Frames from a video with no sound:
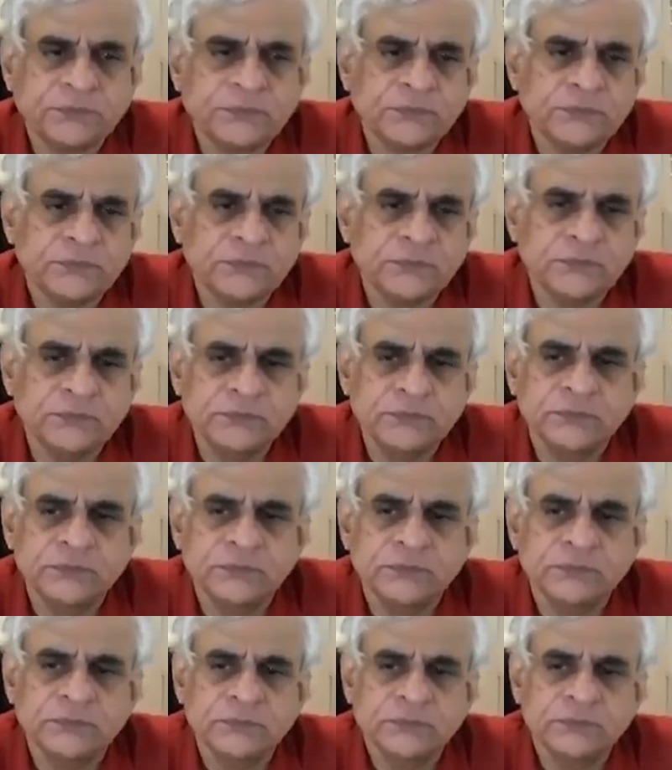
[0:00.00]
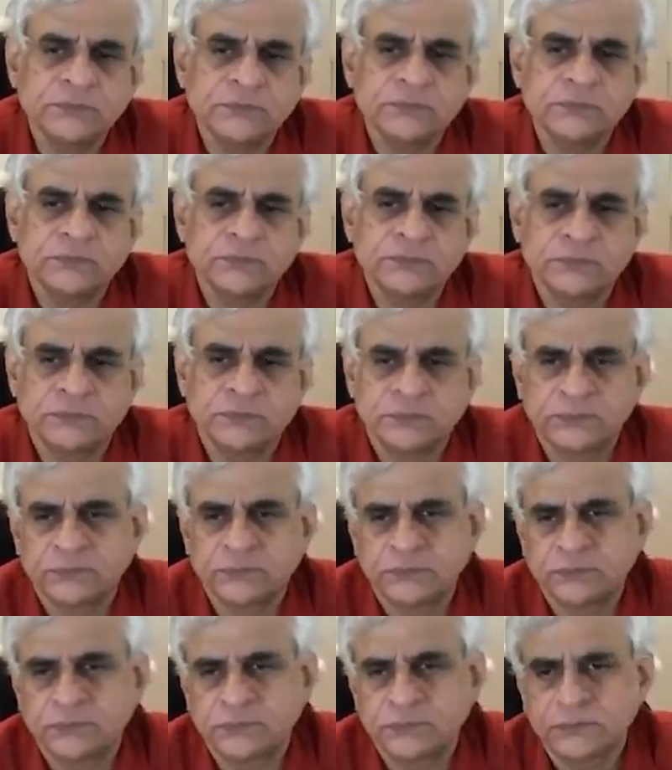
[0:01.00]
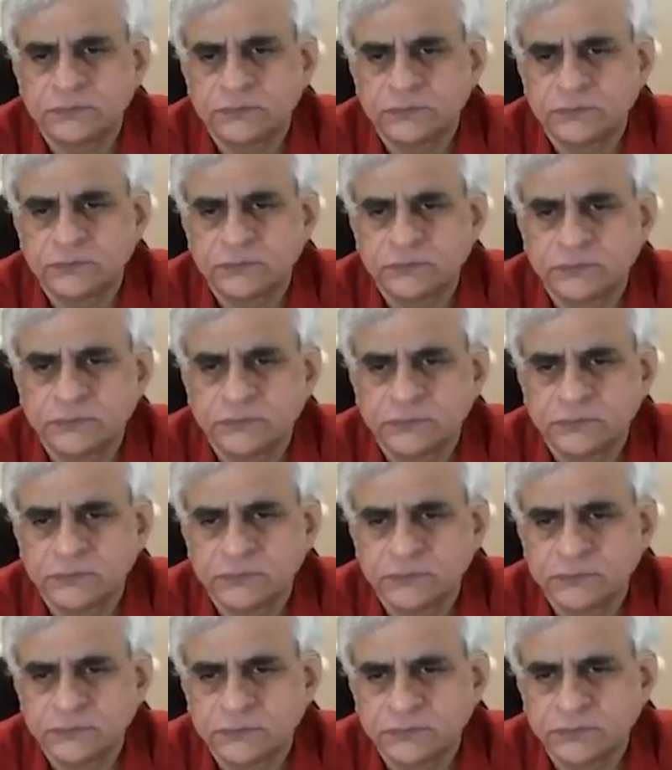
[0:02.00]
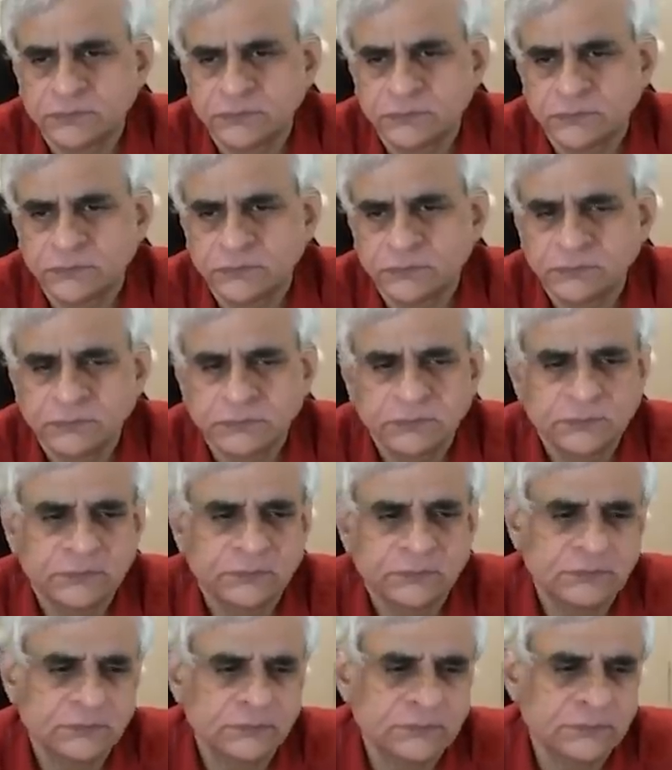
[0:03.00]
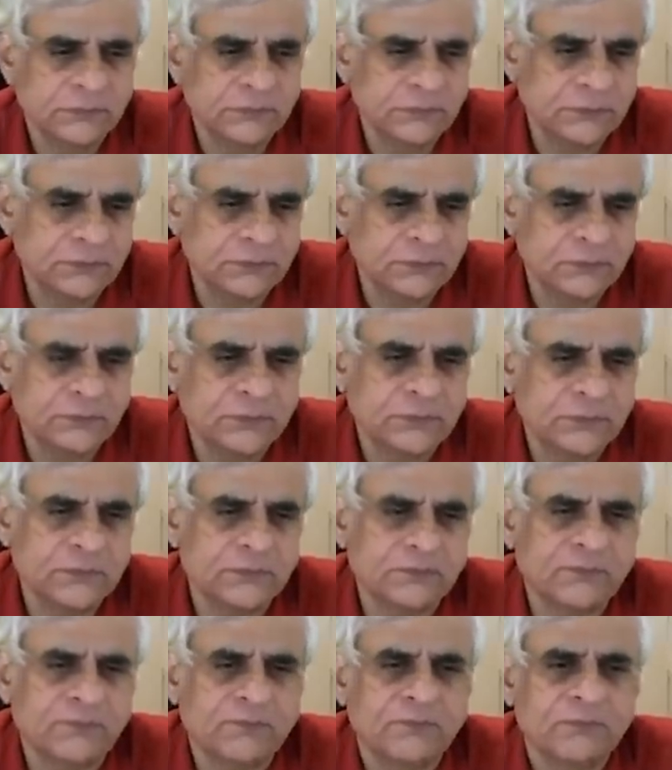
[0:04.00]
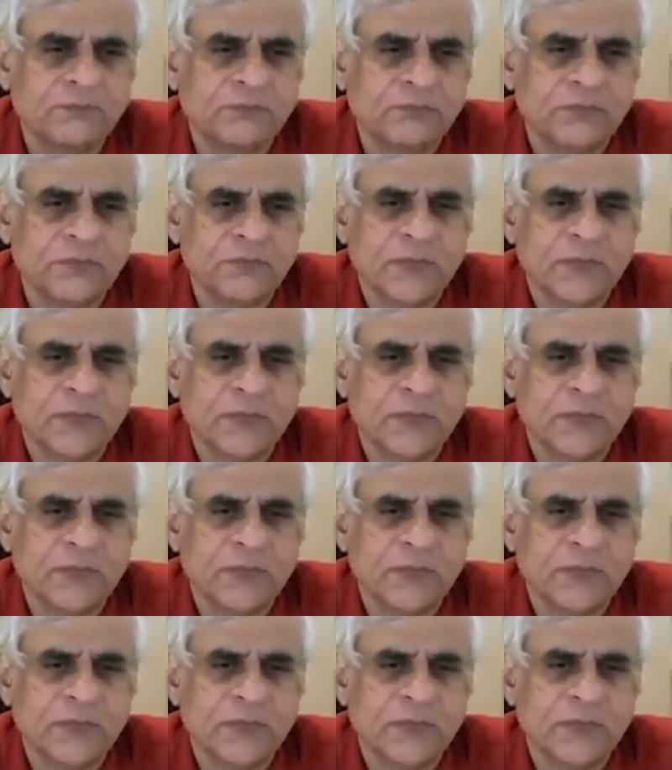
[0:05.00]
(not speaking)